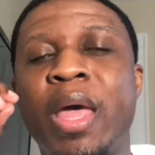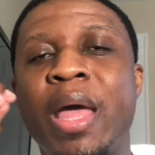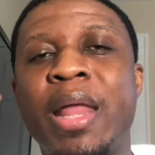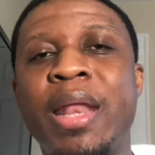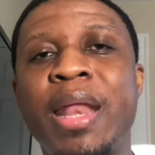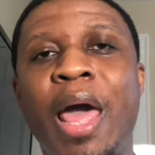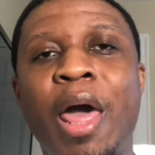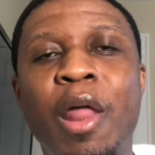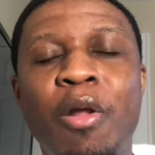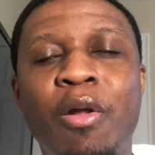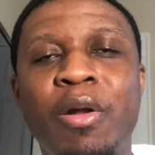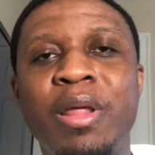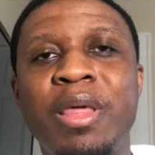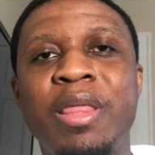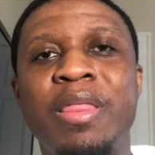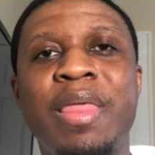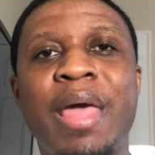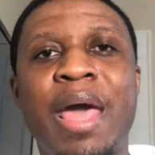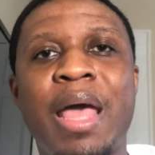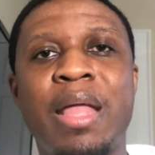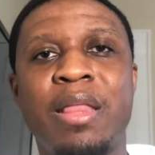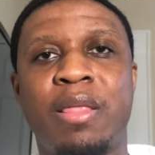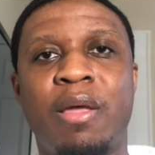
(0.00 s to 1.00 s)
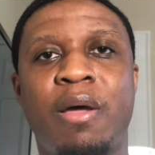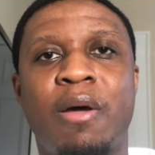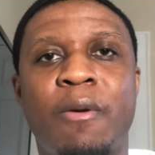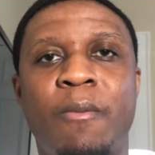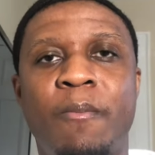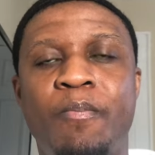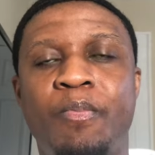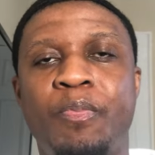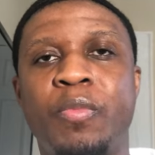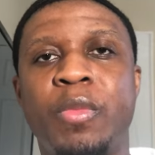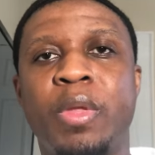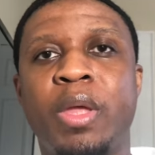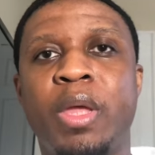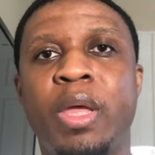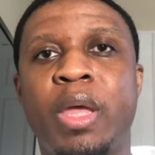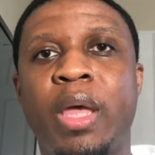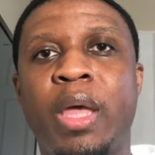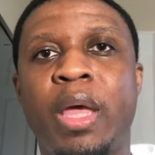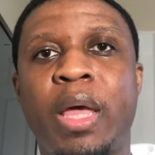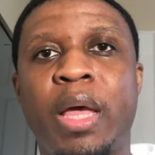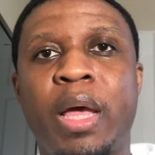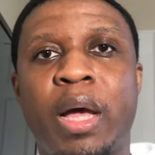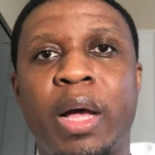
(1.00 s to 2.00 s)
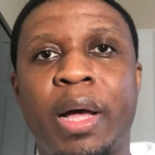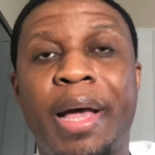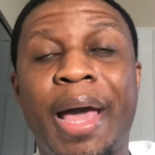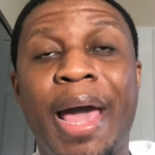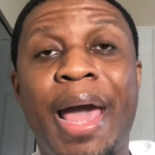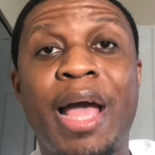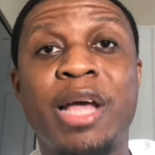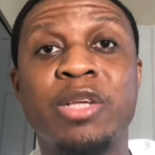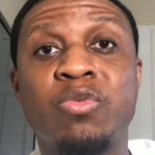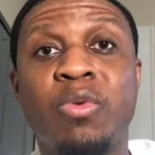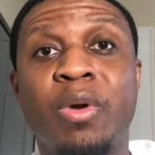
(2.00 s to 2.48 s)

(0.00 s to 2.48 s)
Not only that though, guys,